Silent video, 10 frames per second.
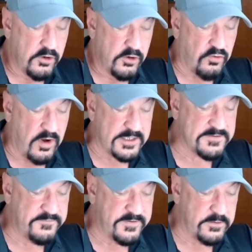
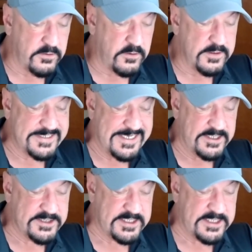Crossville,
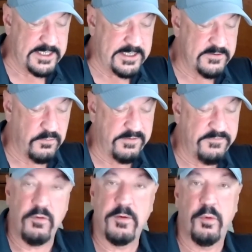Tennessee,
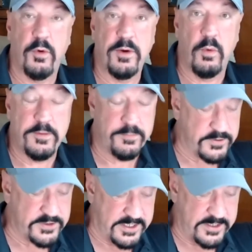twenty-four point one
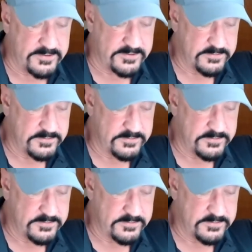percent.